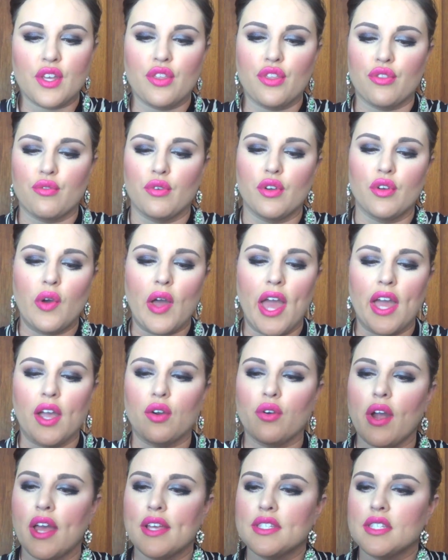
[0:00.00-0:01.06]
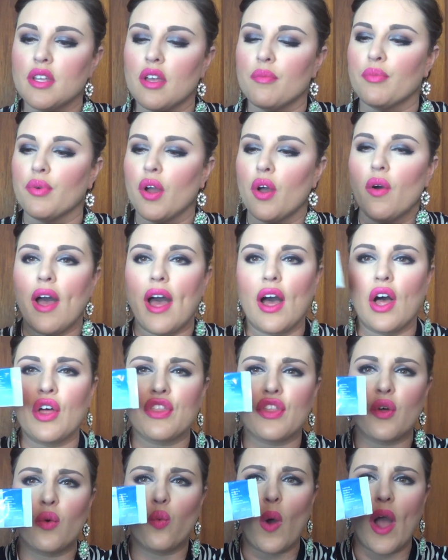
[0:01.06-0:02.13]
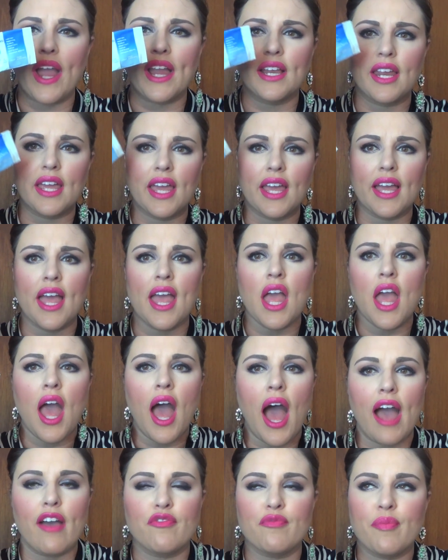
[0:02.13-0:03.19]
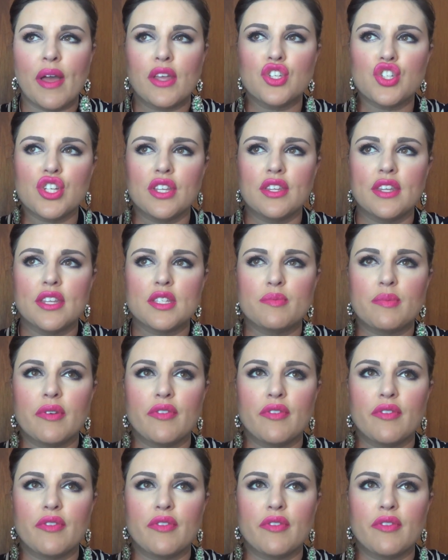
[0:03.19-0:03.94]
through a Crest Pro Health Whitening. I've mentioned this